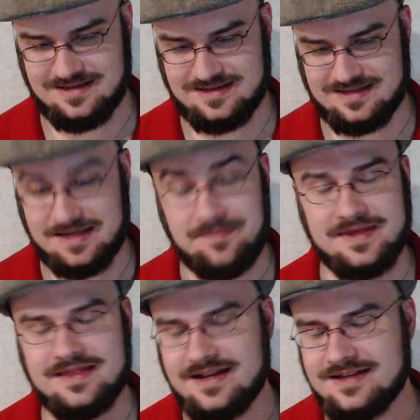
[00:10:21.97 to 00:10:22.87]

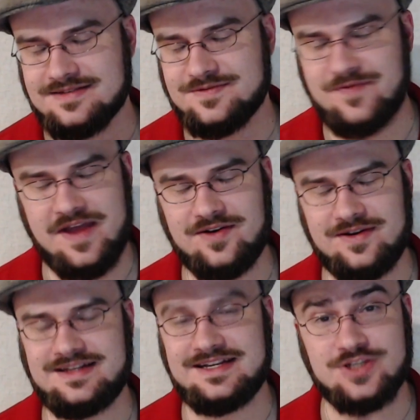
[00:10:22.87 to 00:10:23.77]
something that is
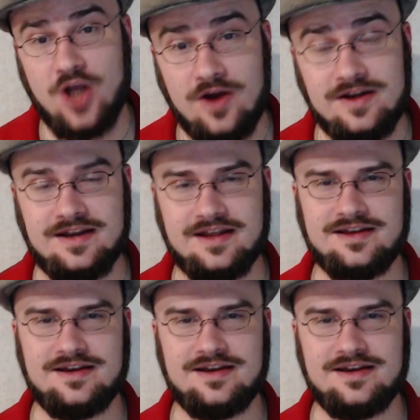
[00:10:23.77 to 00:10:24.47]
very disheartening.